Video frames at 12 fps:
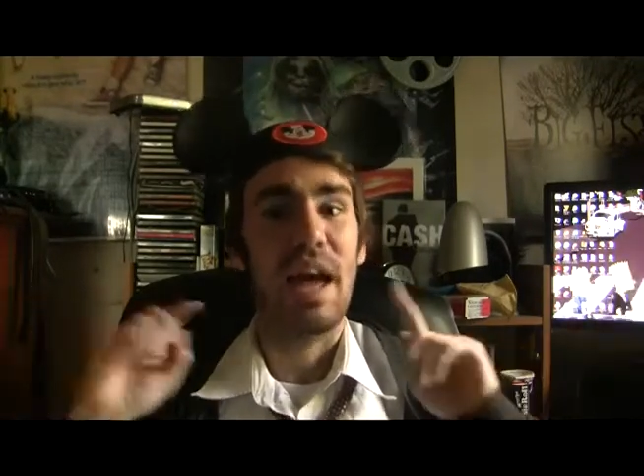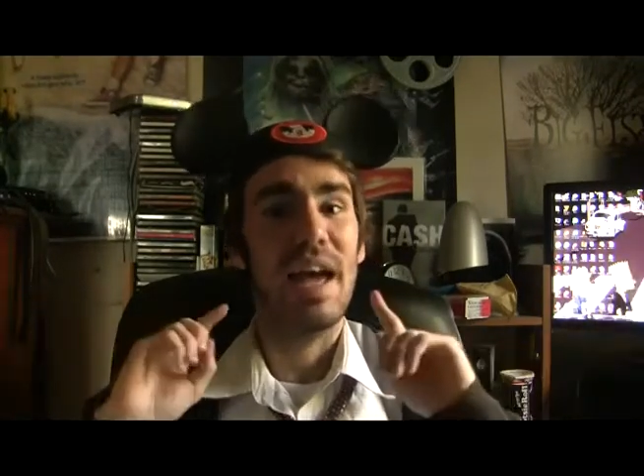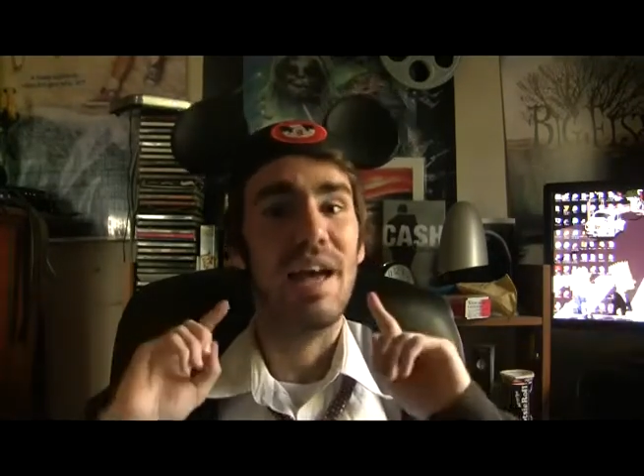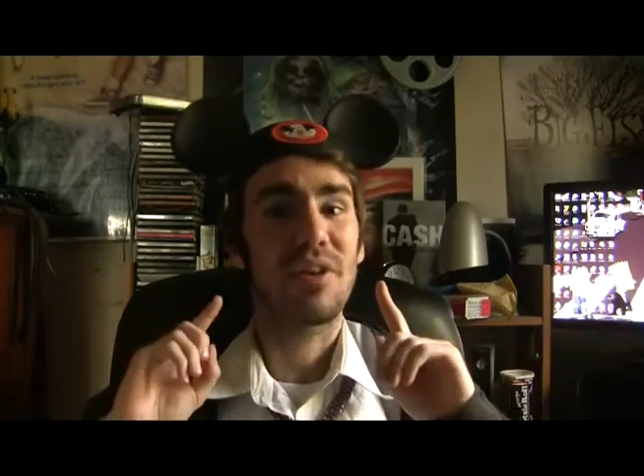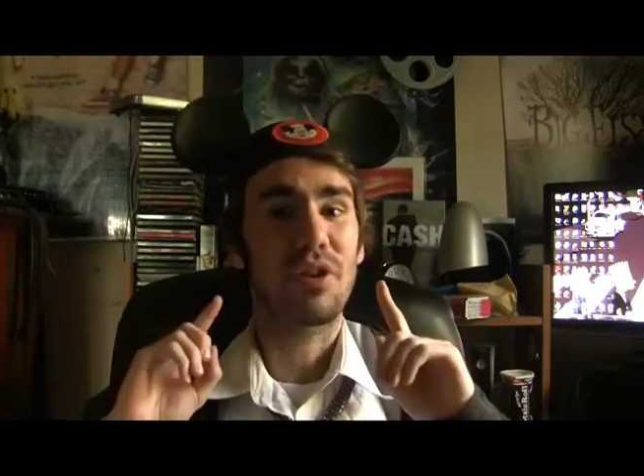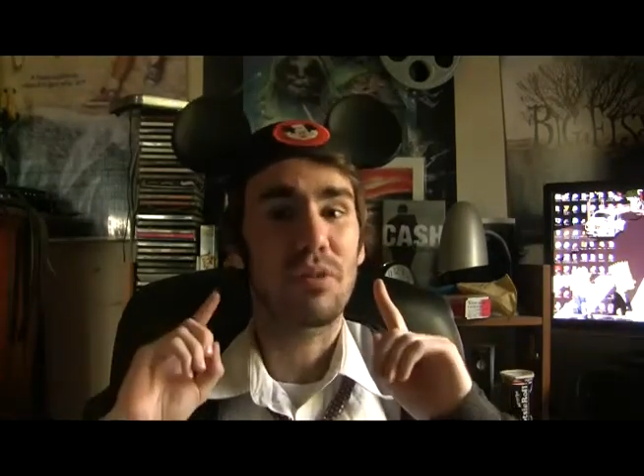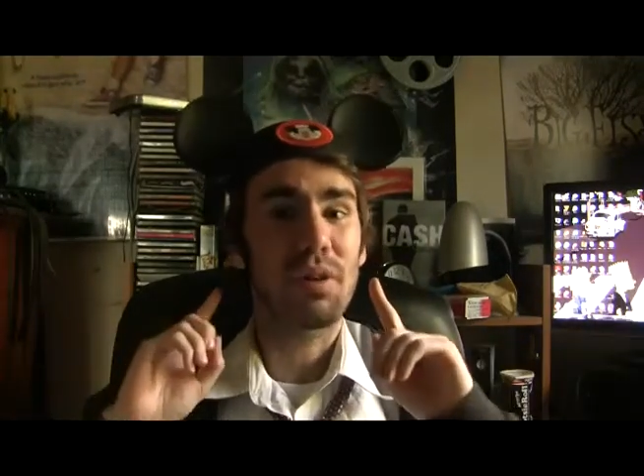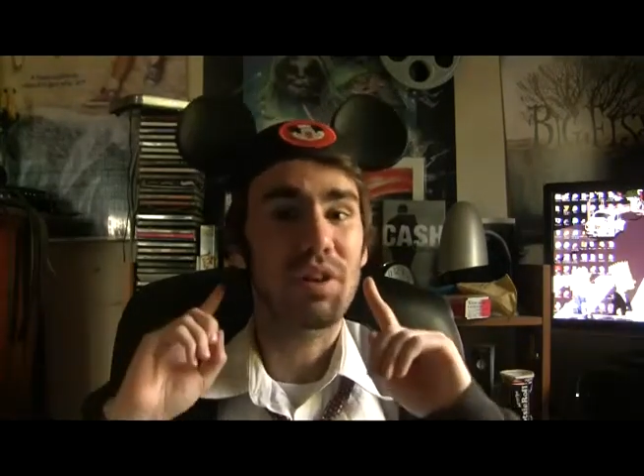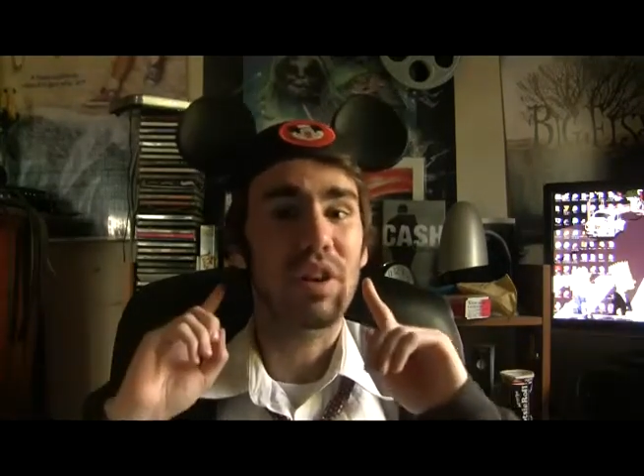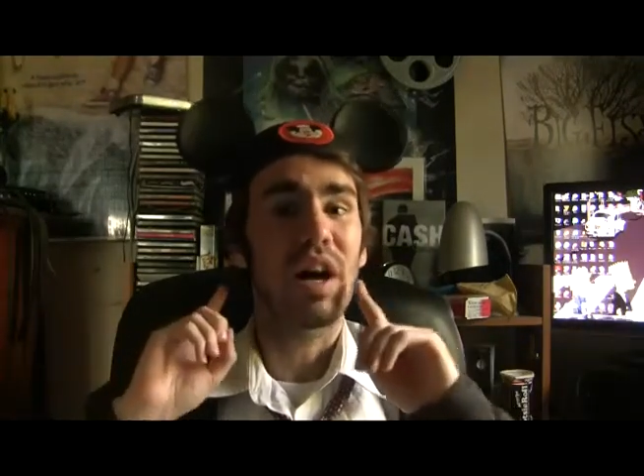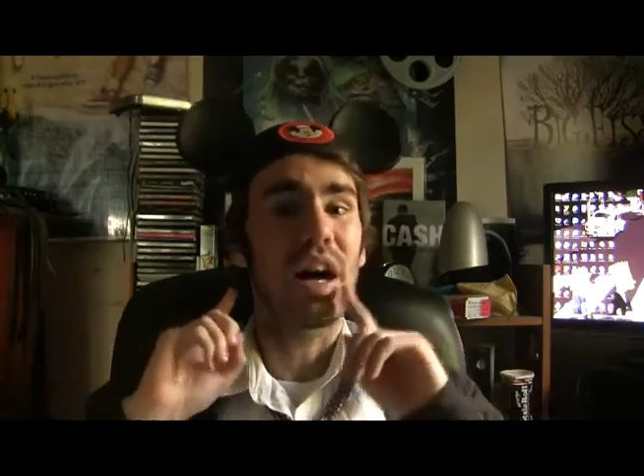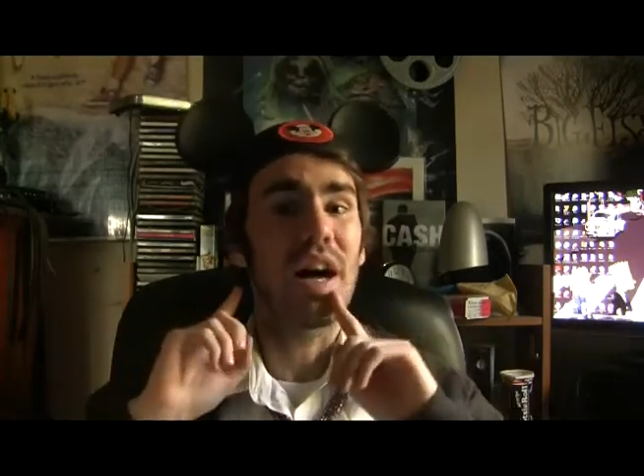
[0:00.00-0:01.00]
As
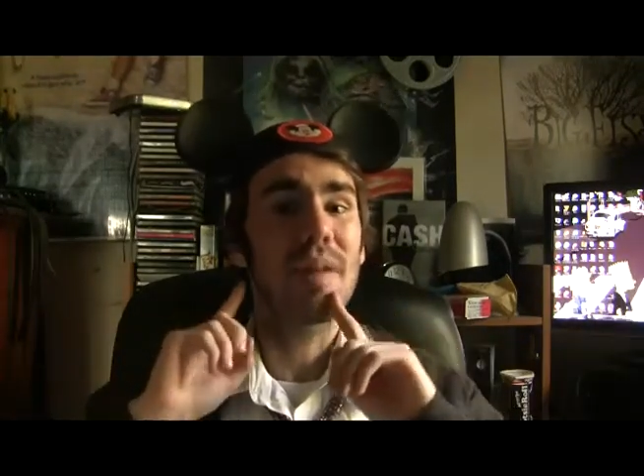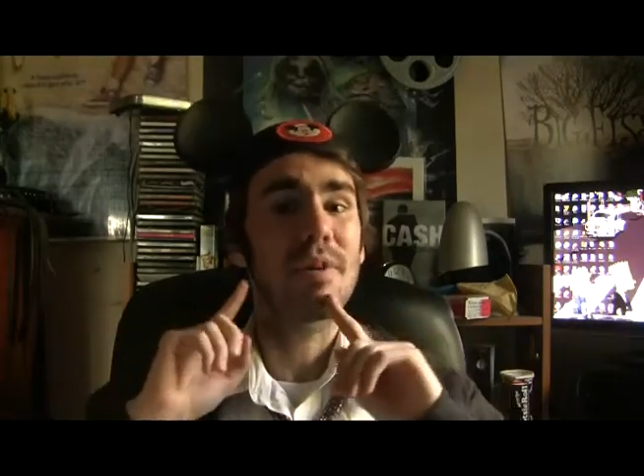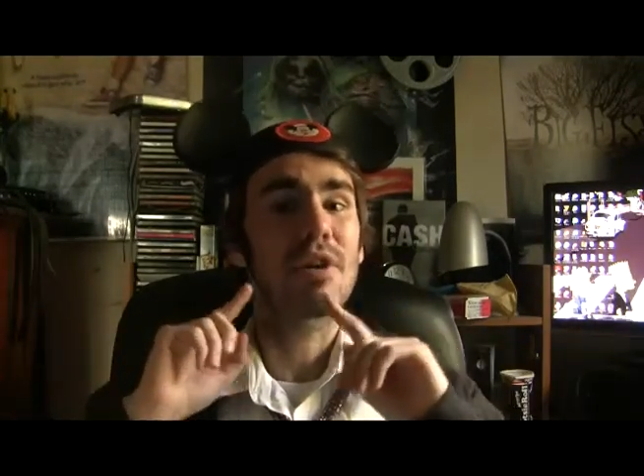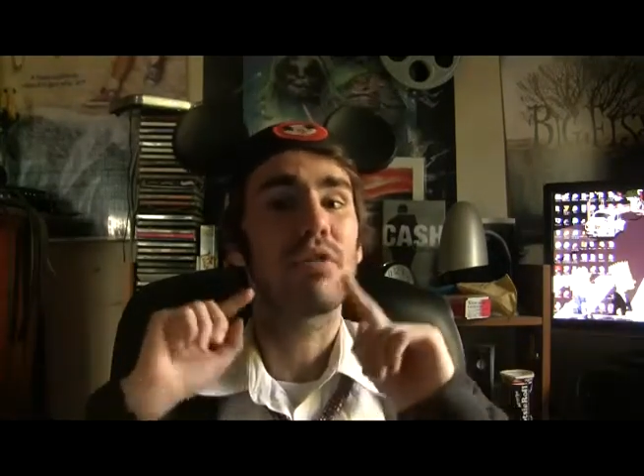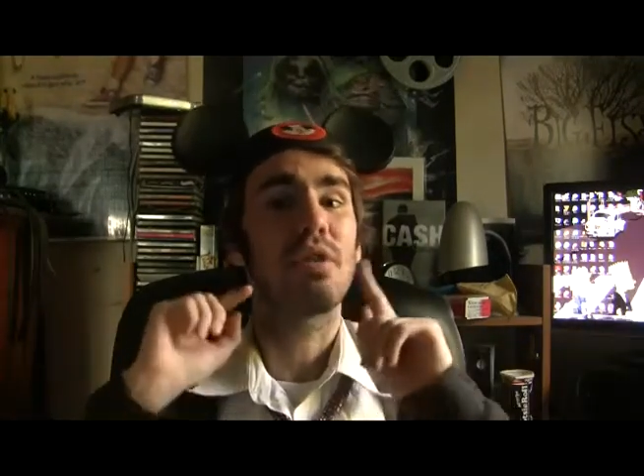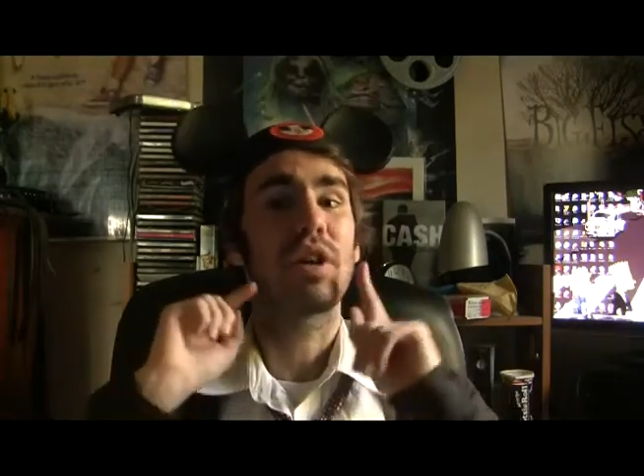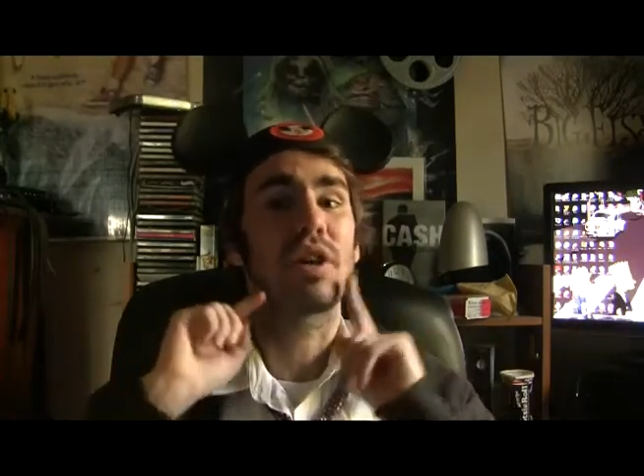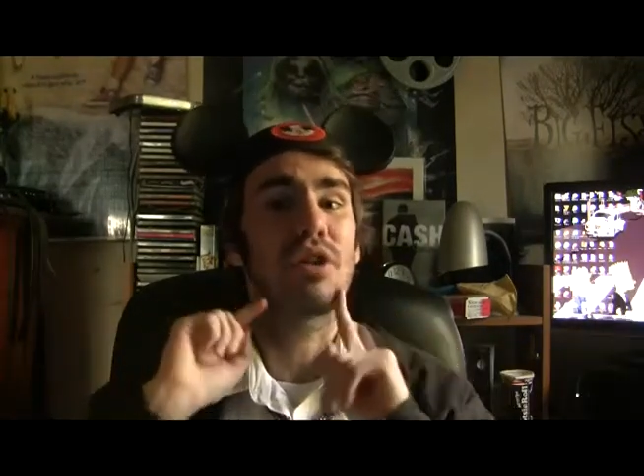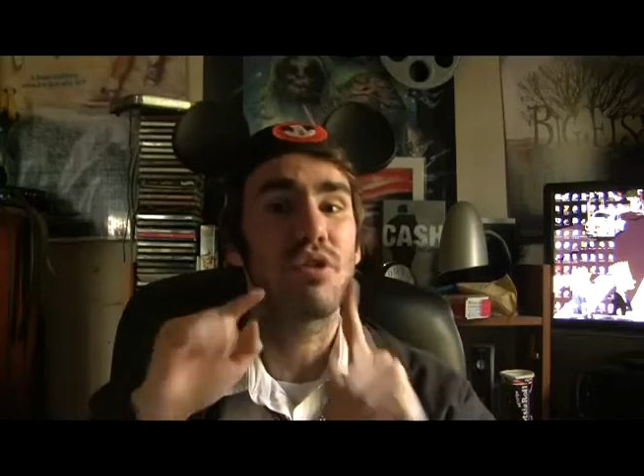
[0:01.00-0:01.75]
always, I'm including